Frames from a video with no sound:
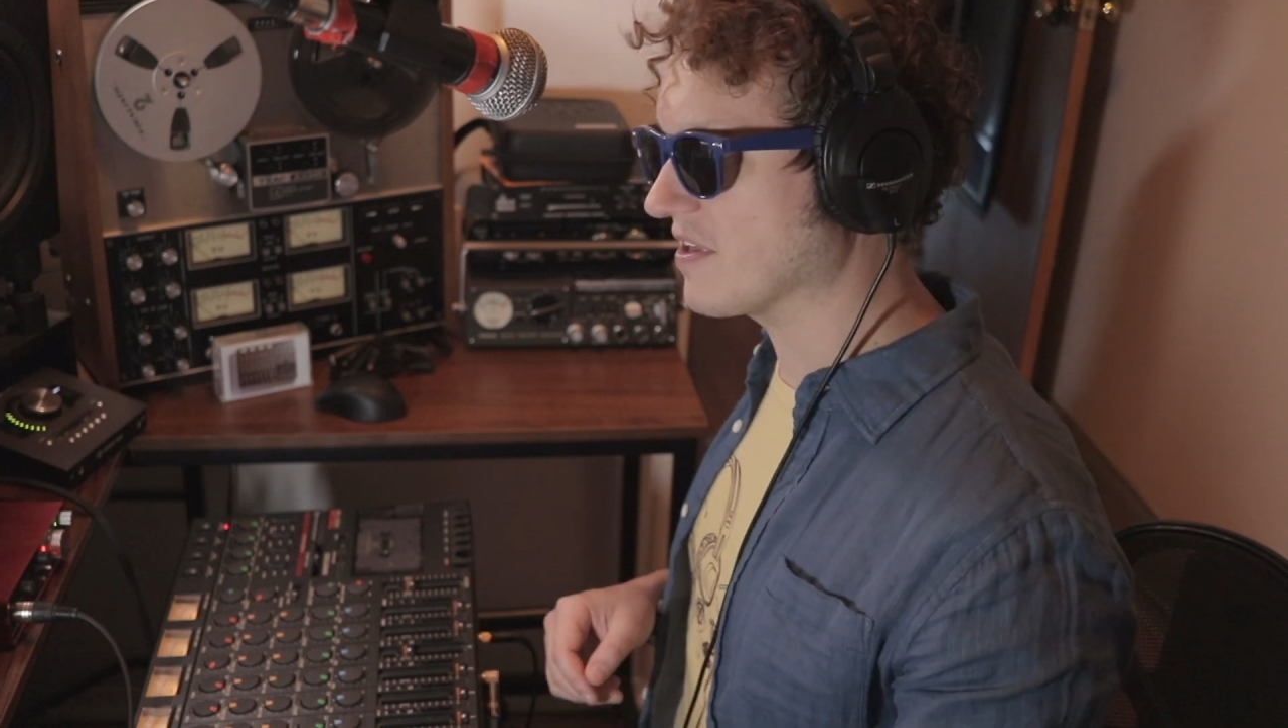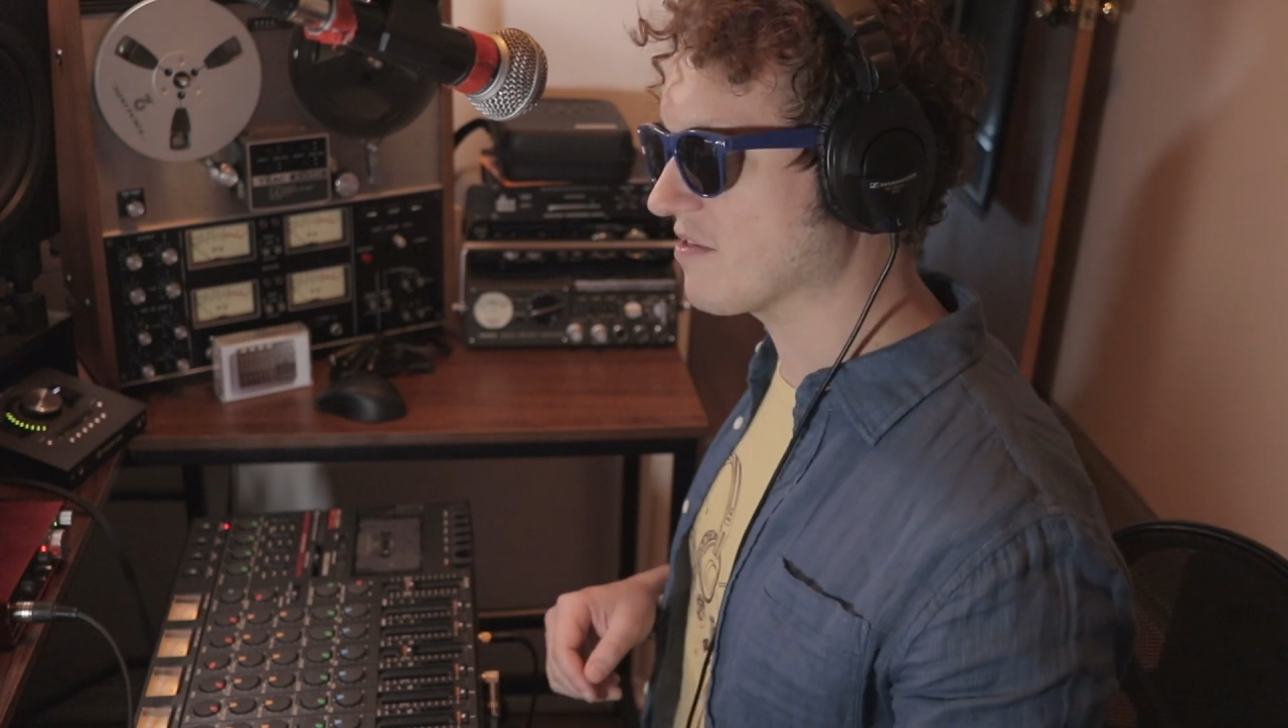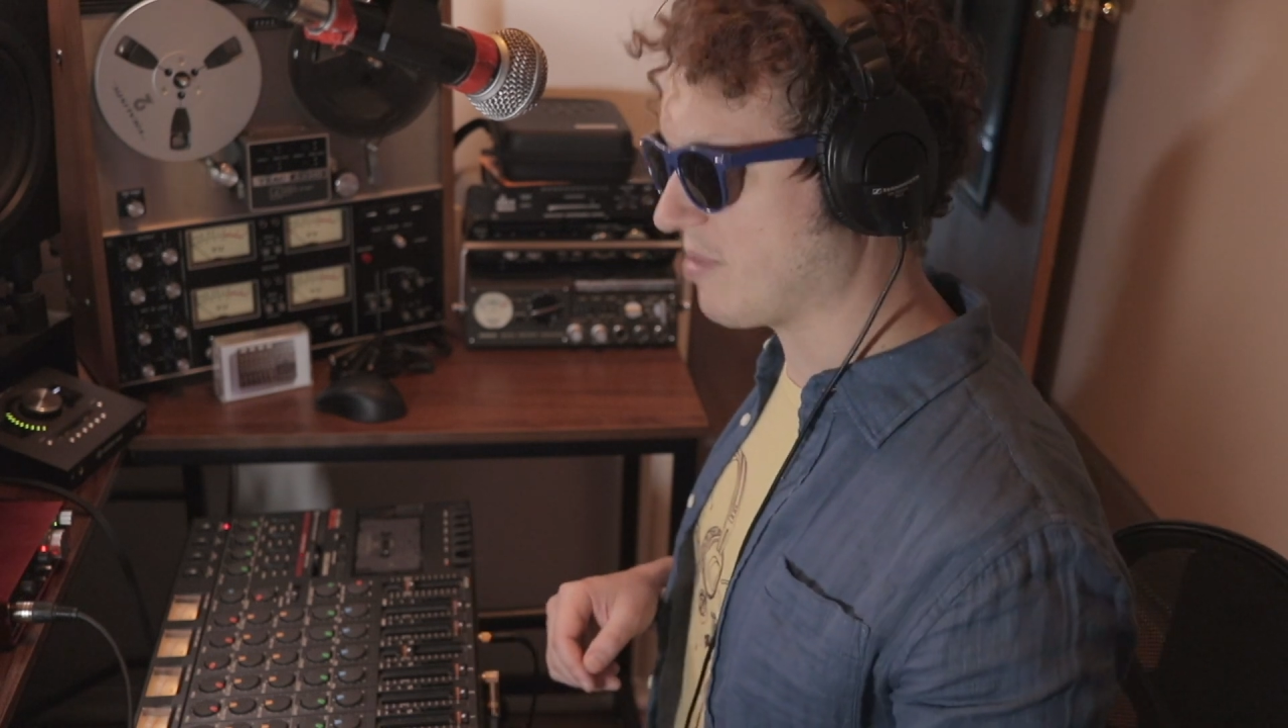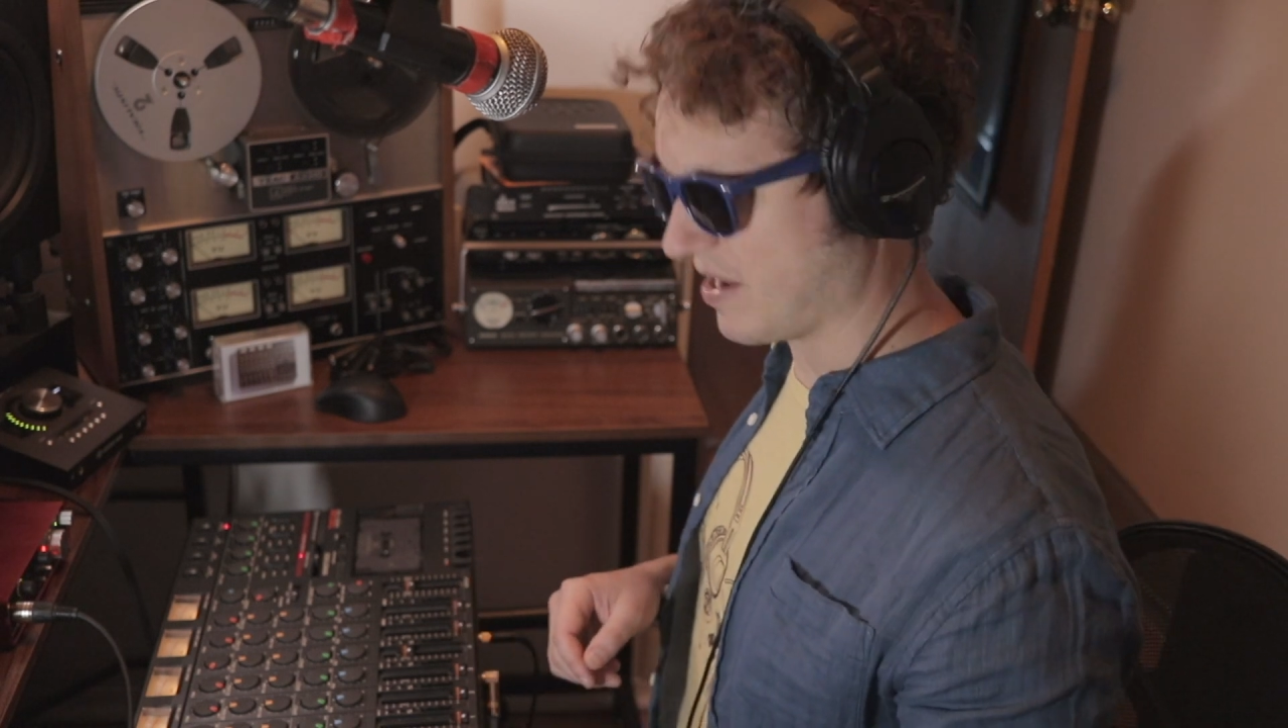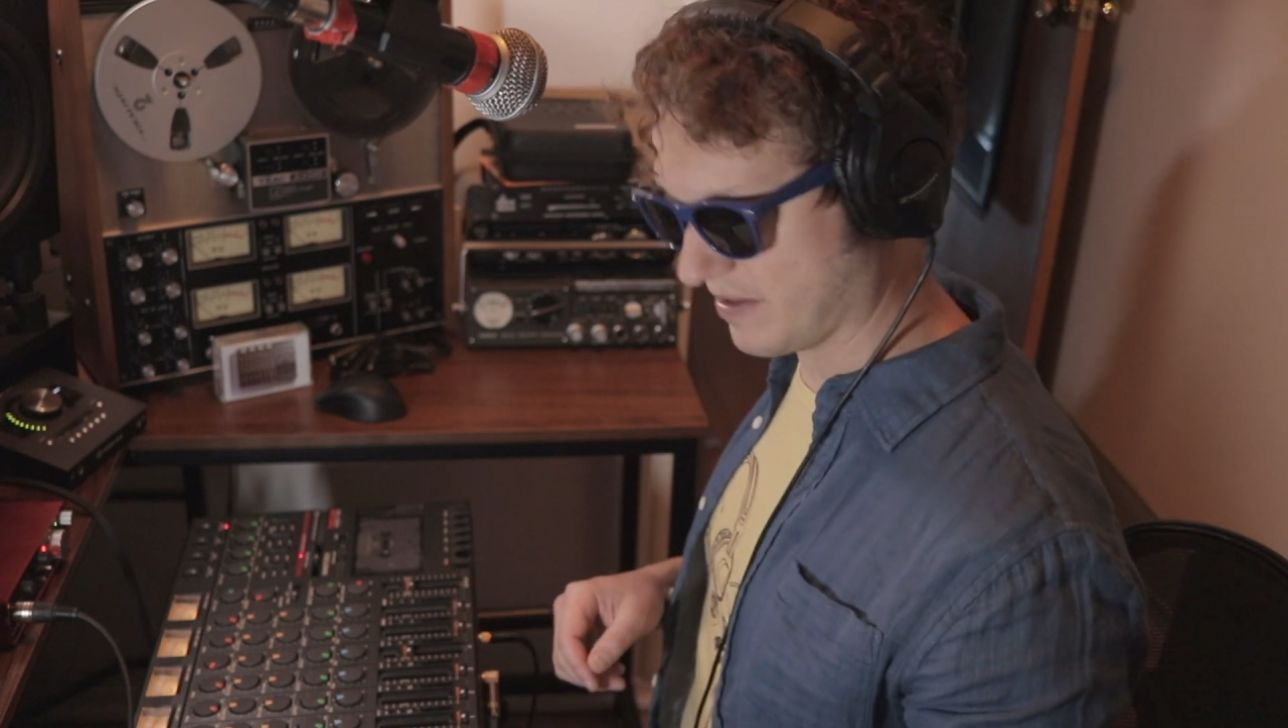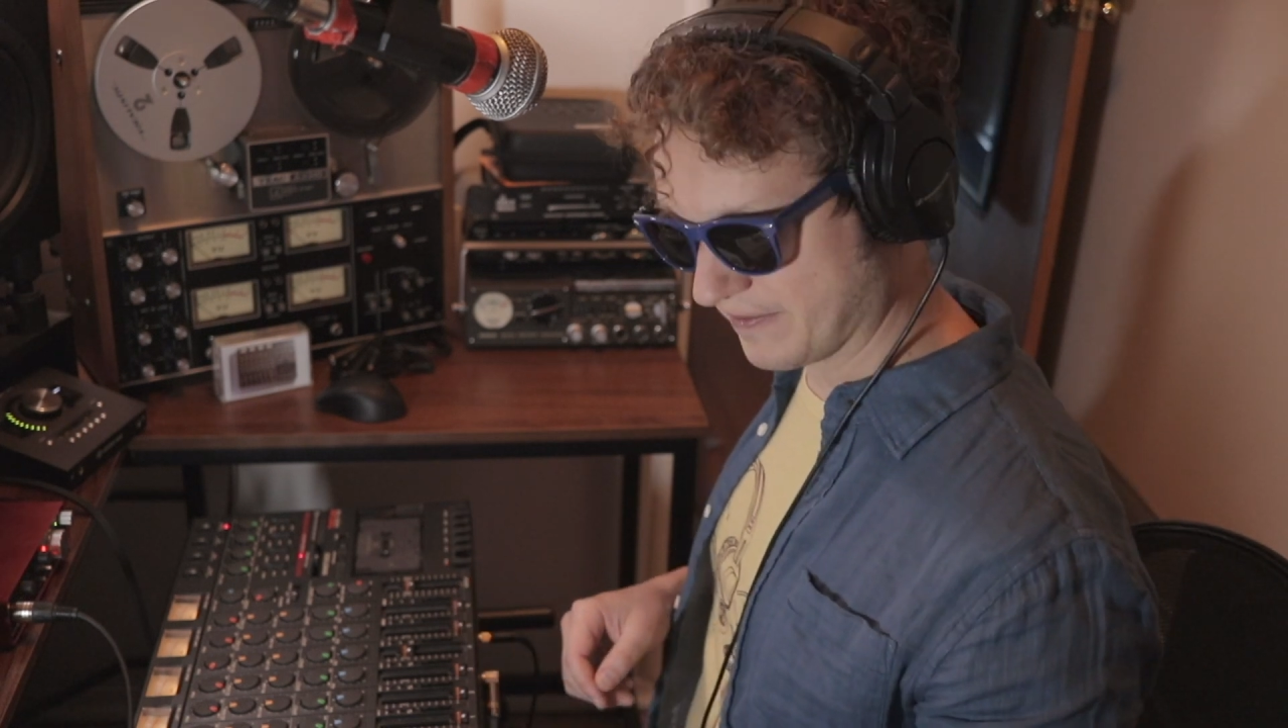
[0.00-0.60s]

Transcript: this pedal.